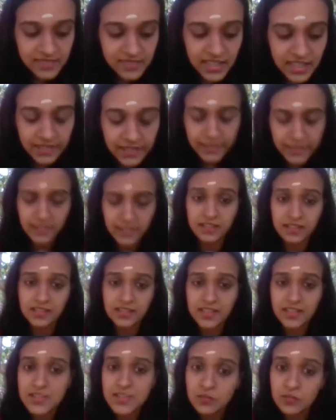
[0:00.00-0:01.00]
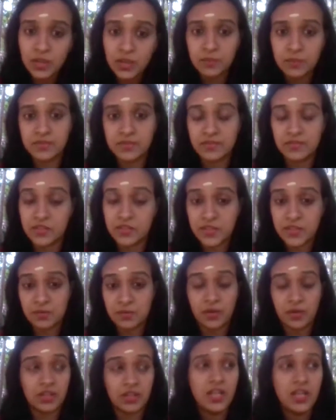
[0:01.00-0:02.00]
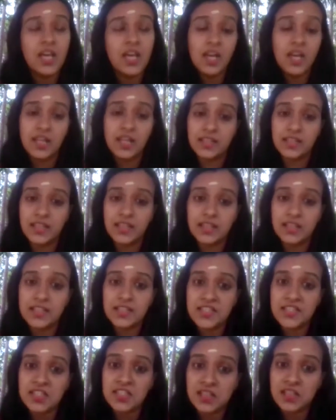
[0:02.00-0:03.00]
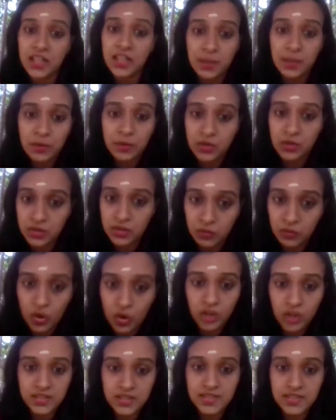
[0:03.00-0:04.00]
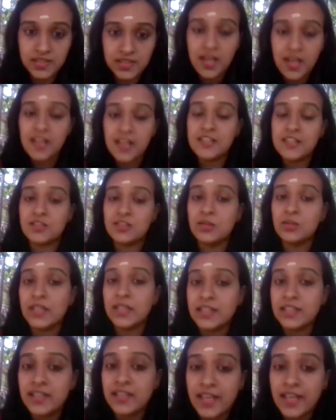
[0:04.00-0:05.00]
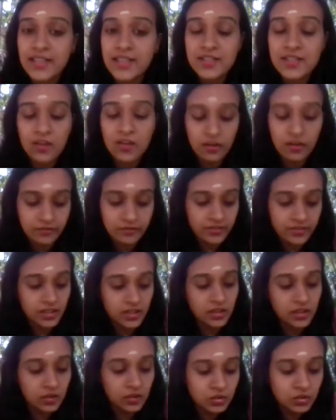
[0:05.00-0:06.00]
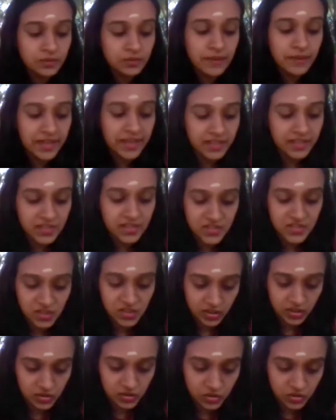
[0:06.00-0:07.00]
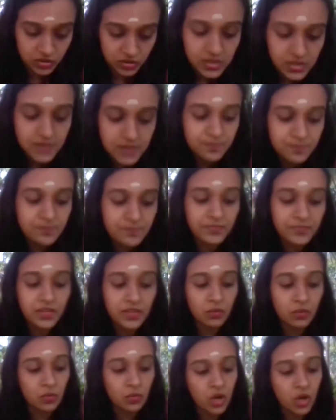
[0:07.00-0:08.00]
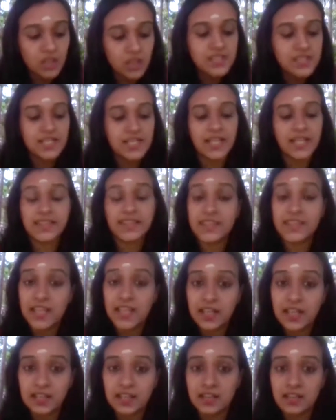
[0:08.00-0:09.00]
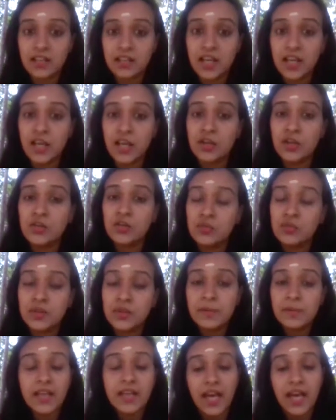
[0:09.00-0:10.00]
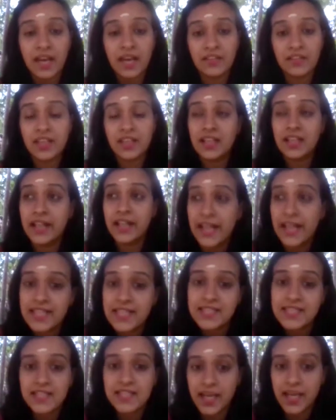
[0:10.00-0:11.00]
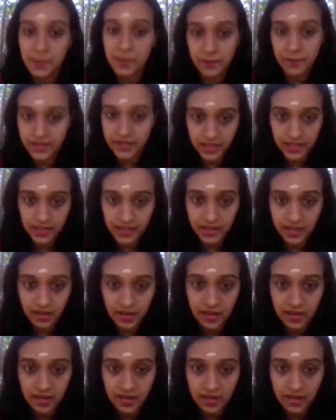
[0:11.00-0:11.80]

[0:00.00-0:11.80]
Then that is one first point. Then considering about the walls. So in case of a load bearing structures, the walls are thicker and you will be having a less carpet area.